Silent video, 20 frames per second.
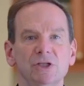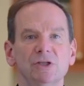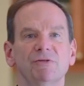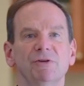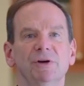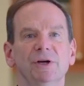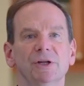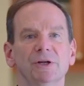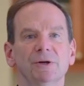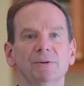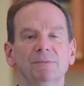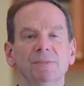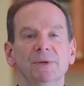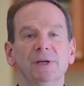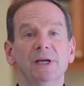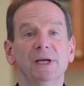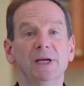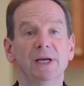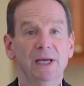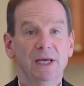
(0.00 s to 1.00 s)
It is
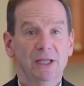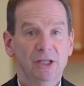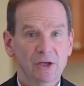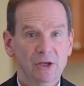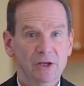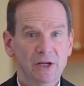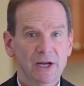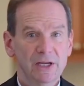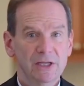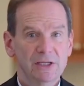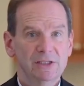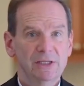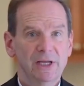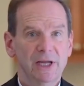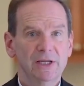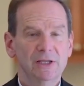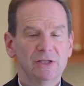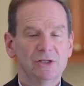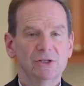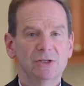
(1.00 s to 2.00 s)
incredibly
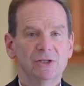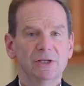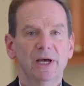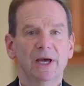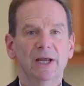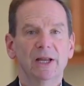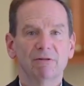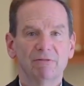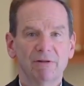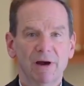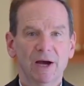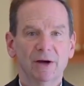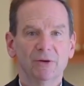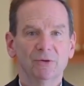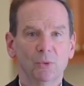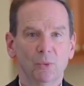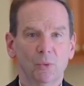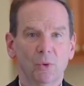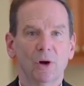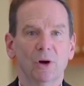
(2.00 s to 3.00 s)
devastating to learn that
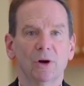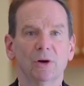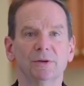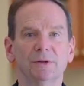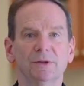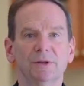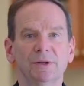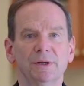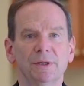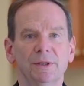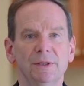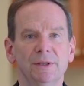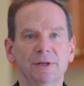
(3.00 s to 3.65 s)
President Biden